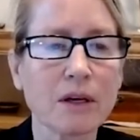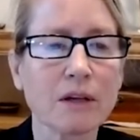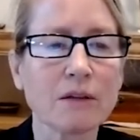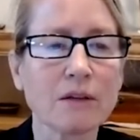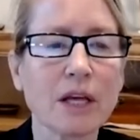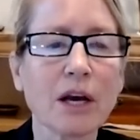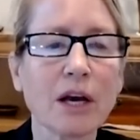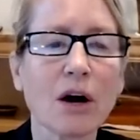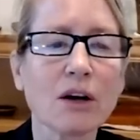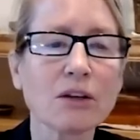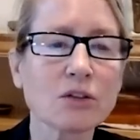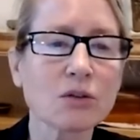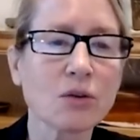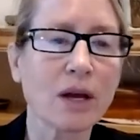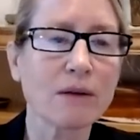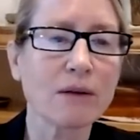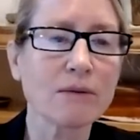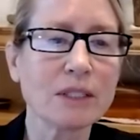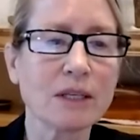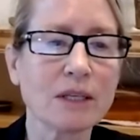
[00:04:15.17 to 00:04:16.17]
They also
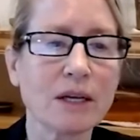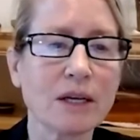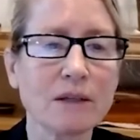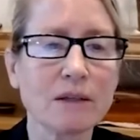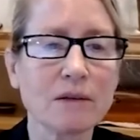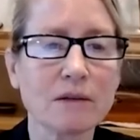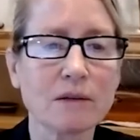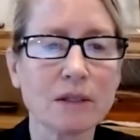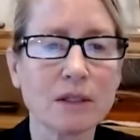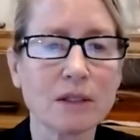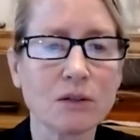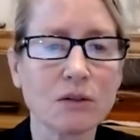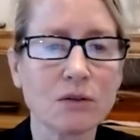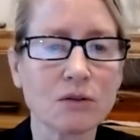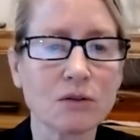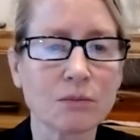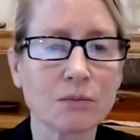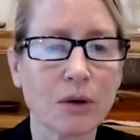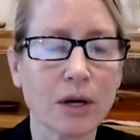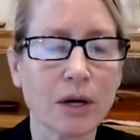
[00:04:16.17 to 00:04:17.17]
have a tendency to
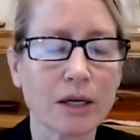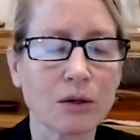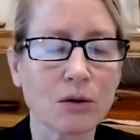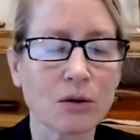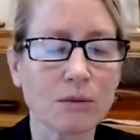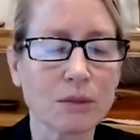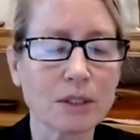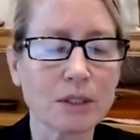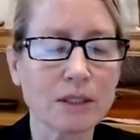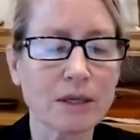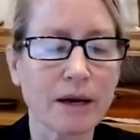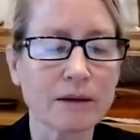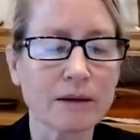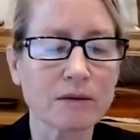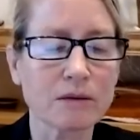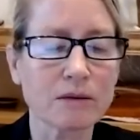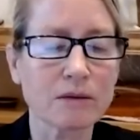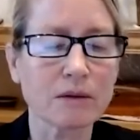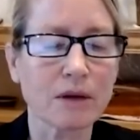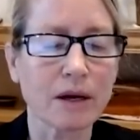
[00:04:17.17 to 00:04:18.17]
spread or
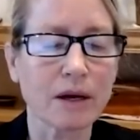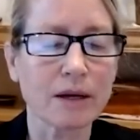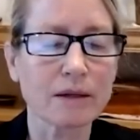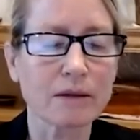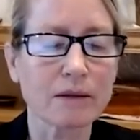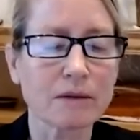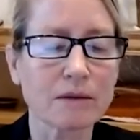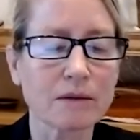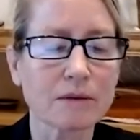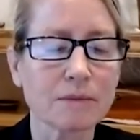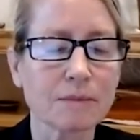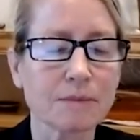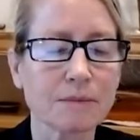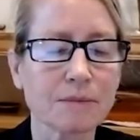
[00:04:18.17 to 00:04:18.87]
metastasize.